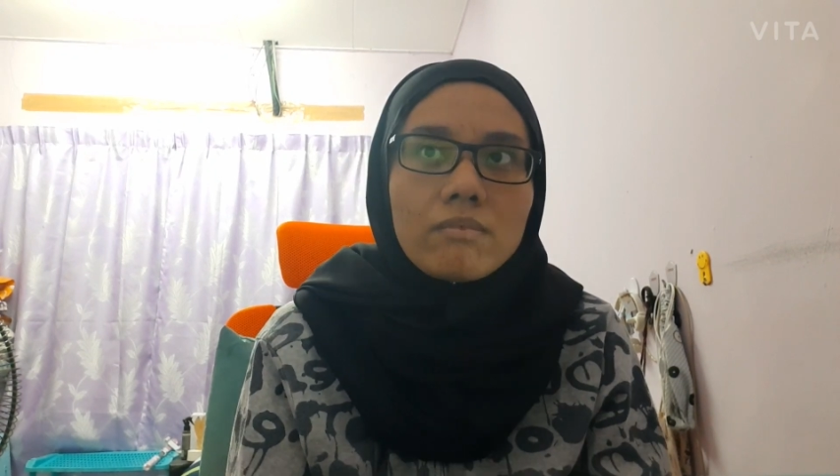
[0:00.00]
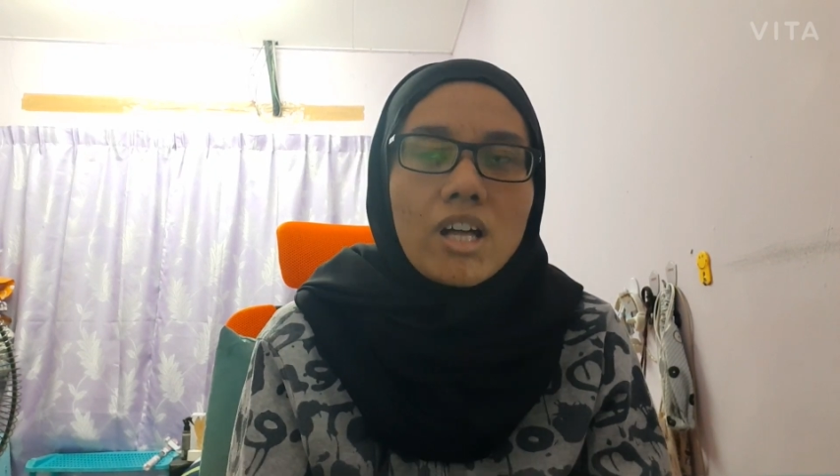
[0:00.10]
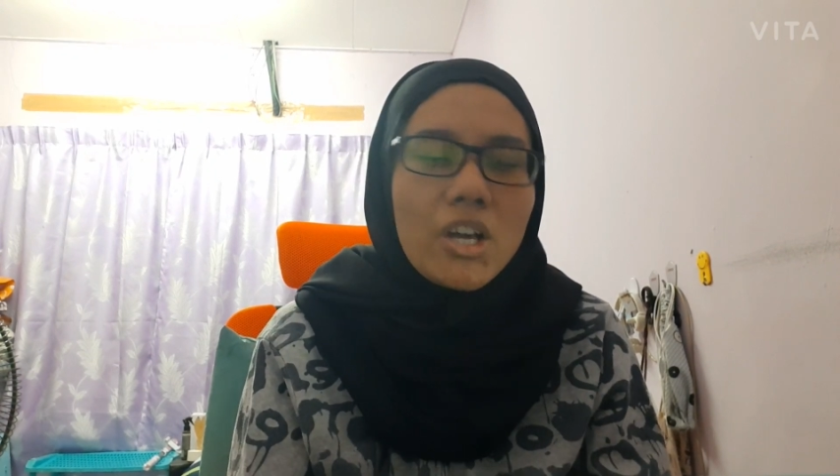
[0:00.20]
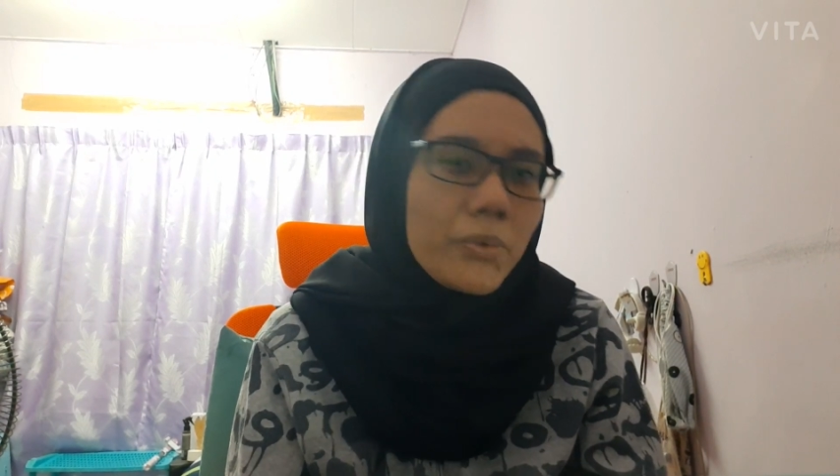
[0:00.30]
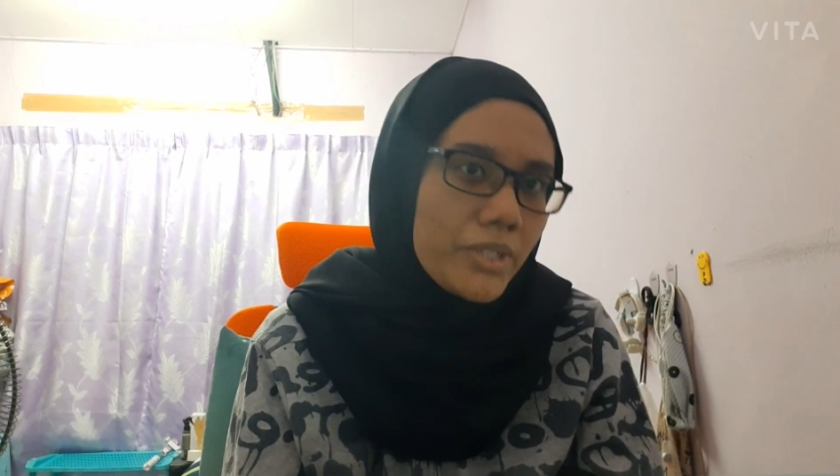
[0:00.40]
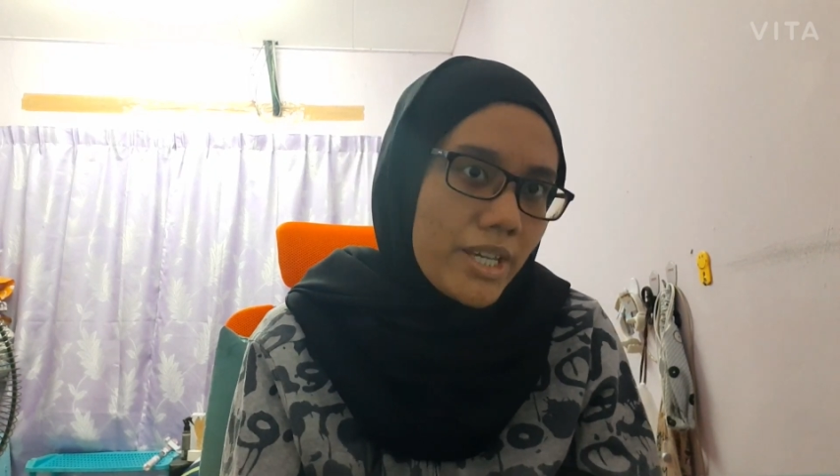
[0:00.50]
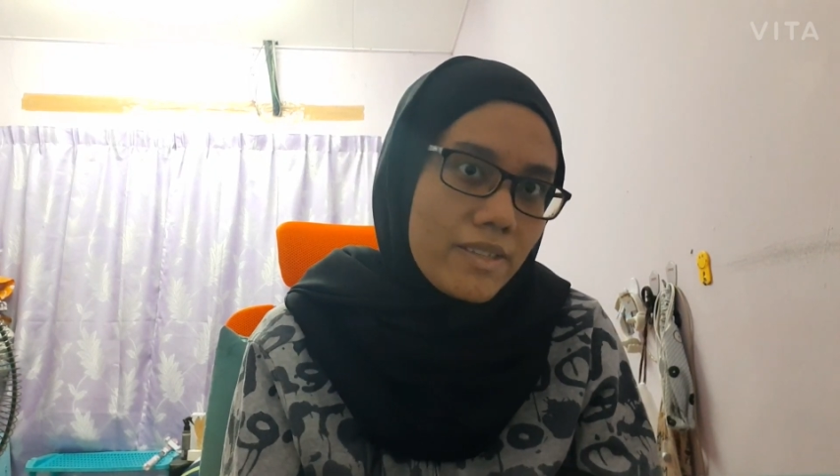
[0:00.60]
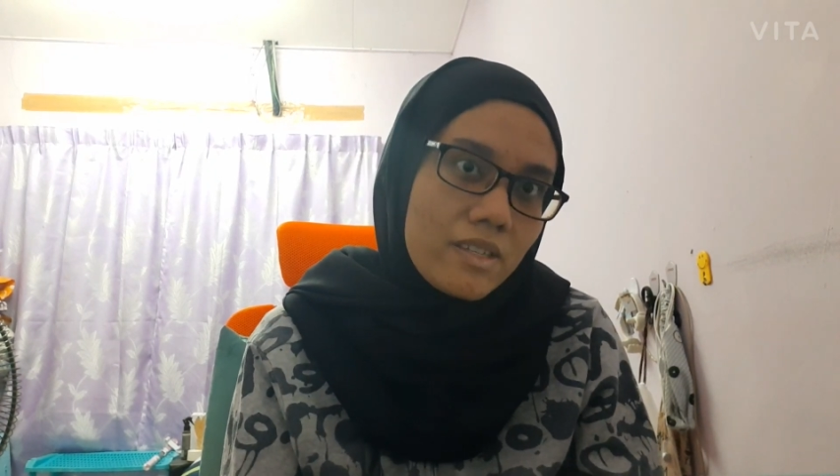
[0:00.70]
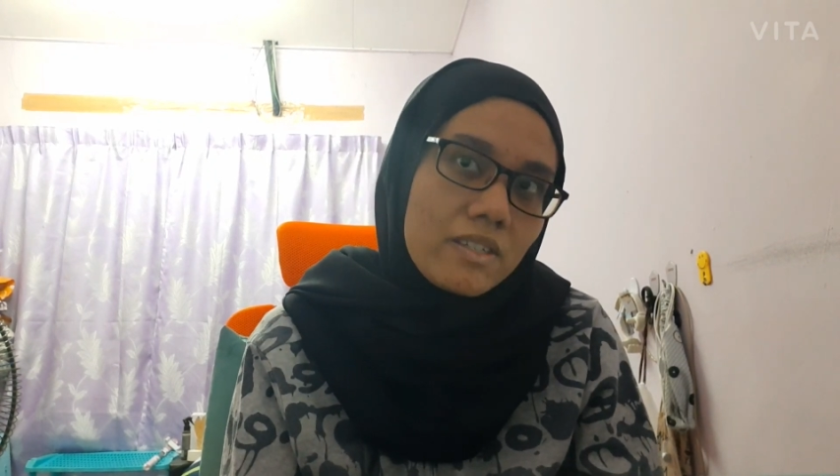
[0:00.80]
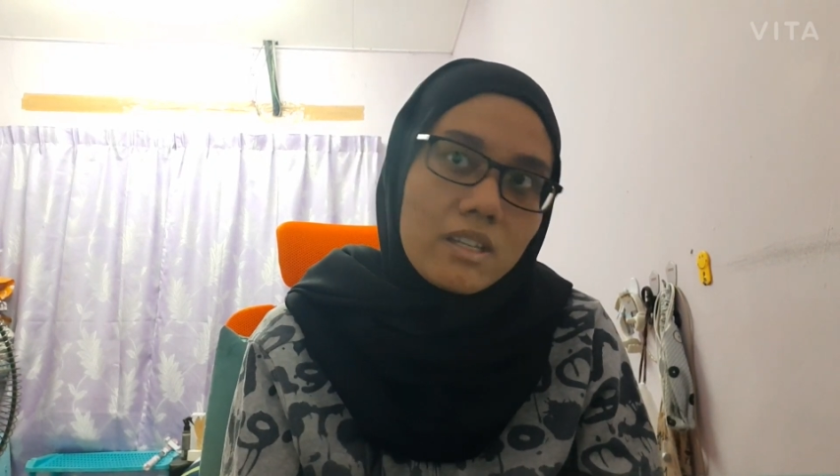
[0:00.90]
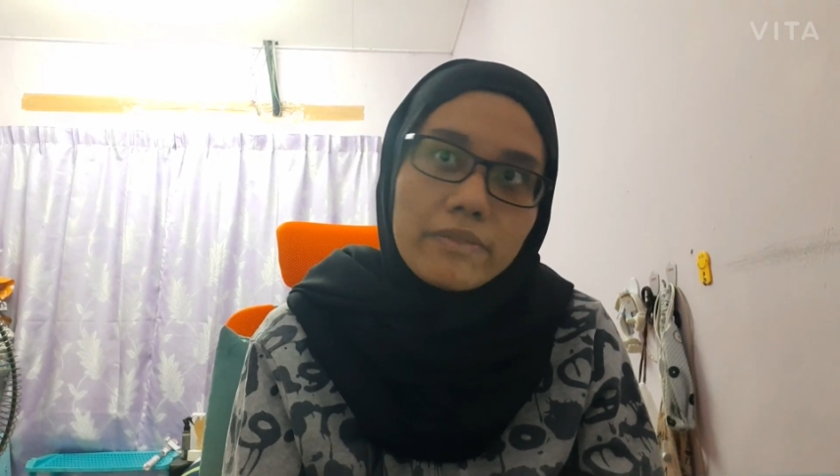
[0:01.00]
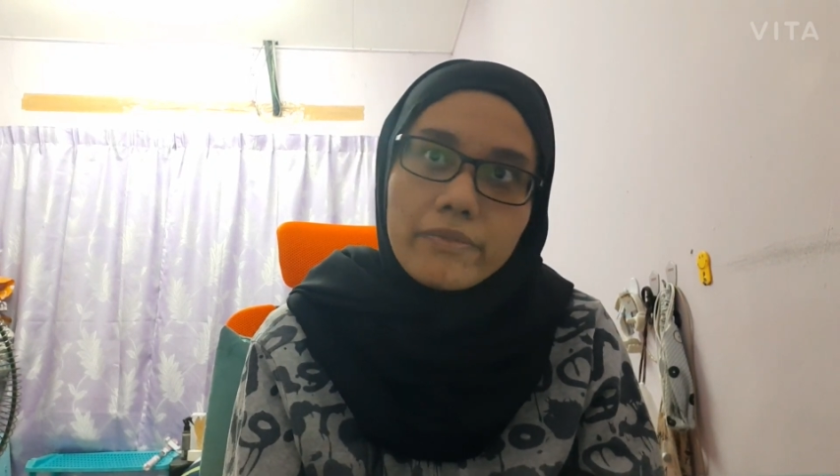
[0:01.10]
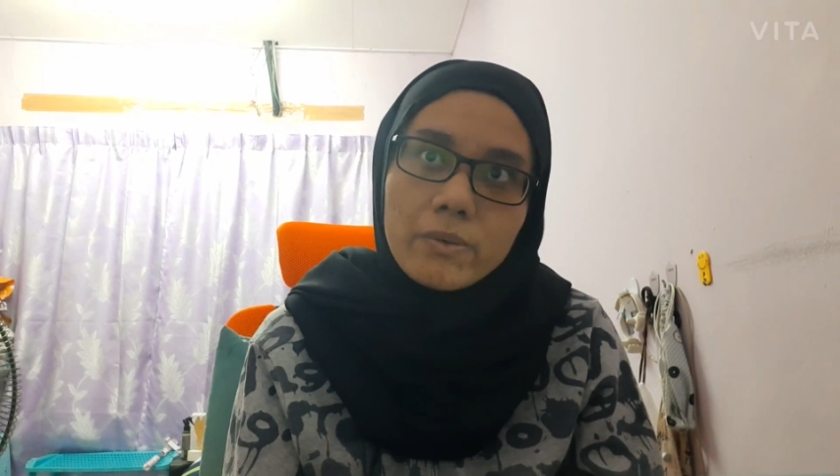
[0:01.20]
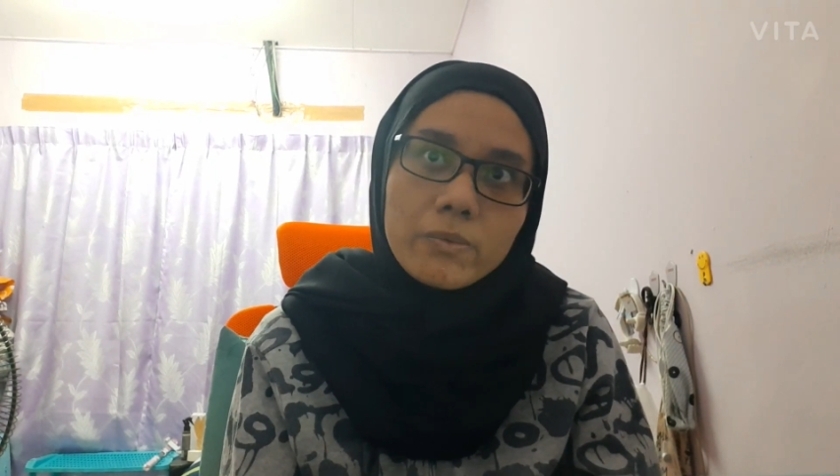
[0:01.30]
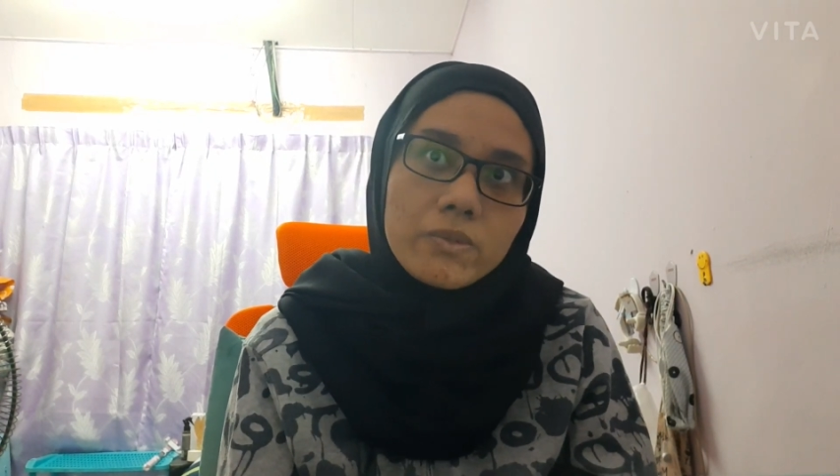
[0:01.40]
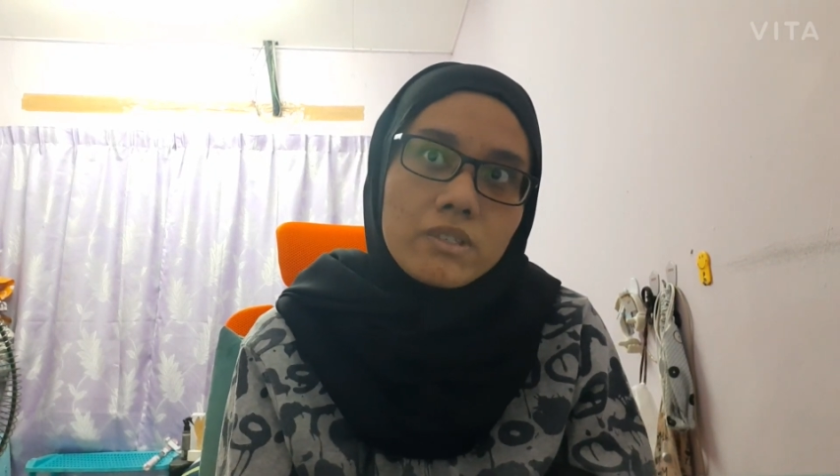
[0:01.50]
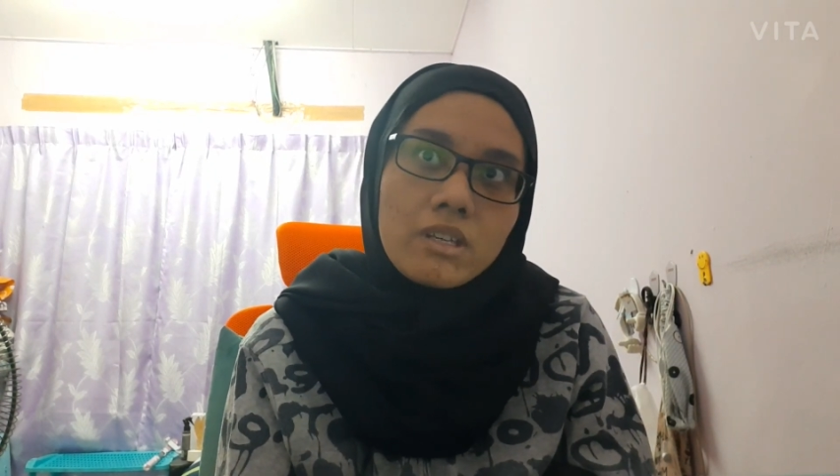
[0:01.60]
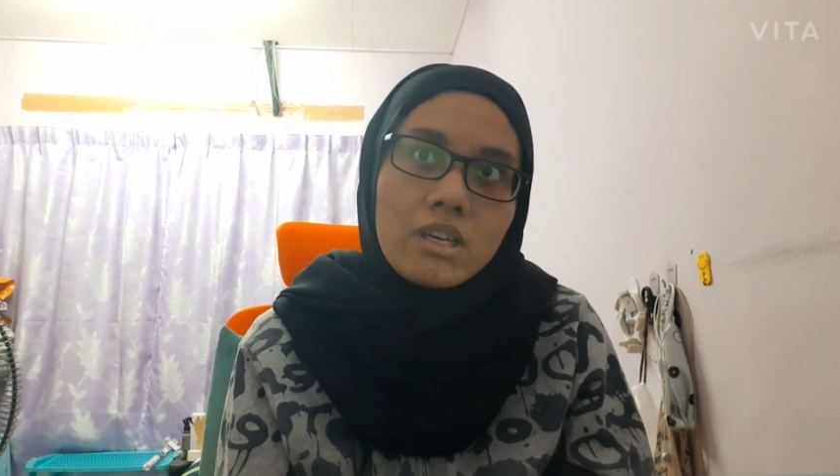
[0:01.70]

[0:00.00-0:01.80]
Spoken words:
How does a cell phone